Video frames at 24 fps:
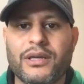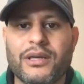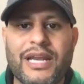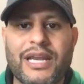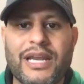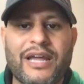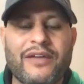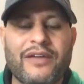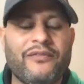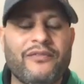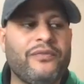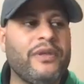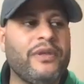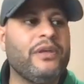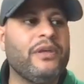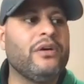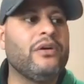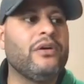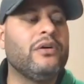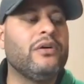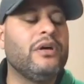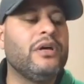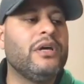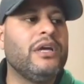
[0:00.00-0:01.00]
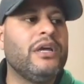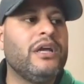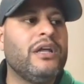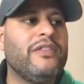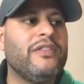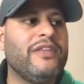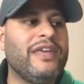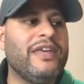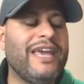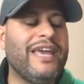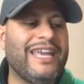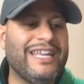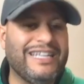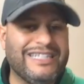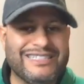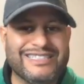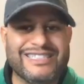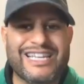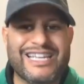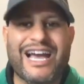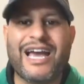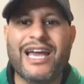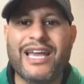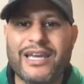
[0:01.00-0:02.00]
and I feel the
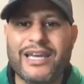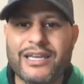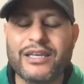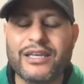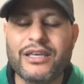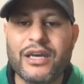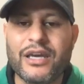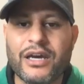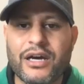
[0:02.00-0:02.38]
anxiety